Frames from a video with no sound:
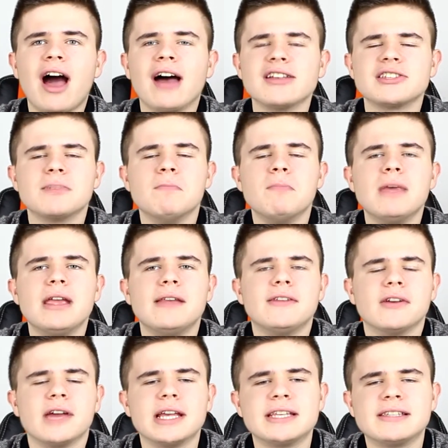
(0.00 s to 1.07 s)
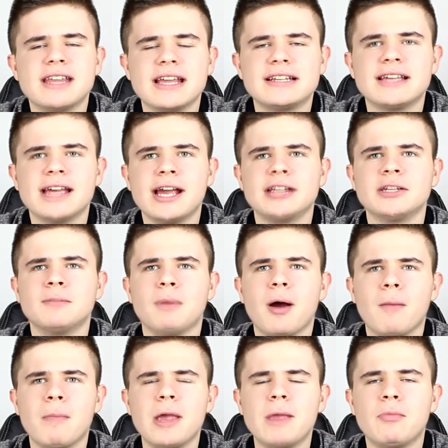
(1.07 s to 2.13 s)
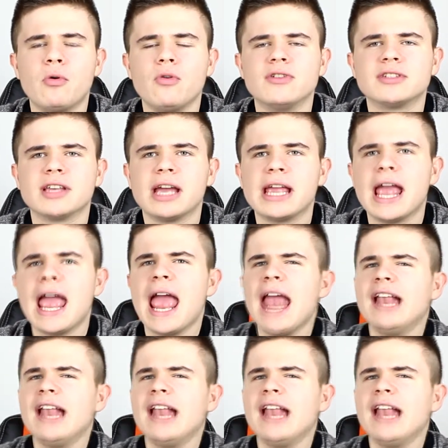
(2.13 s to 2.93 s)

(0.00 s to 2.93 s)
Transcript: arts and media is dictated by people who say,